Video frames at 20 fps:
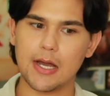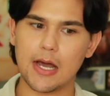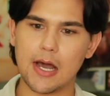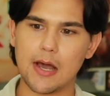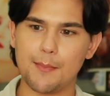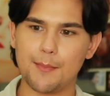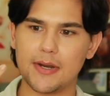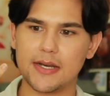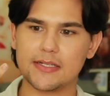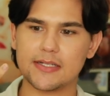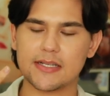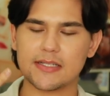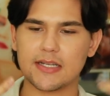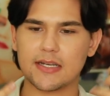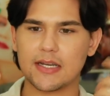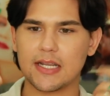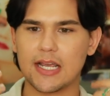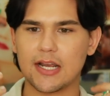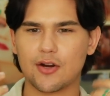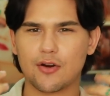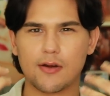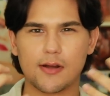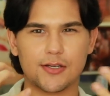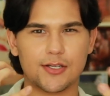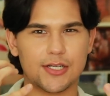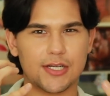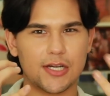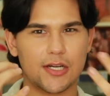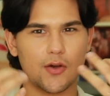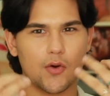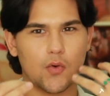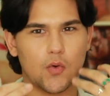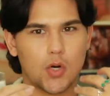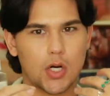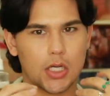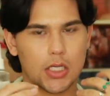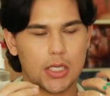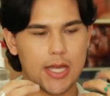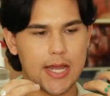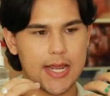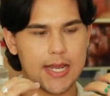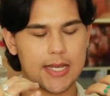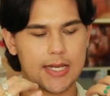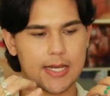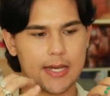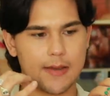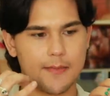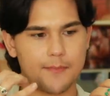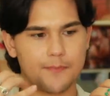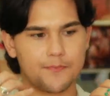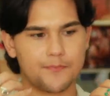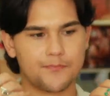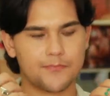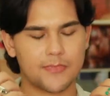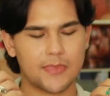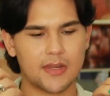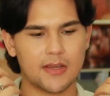um, but it doesn't get crunchy or like um,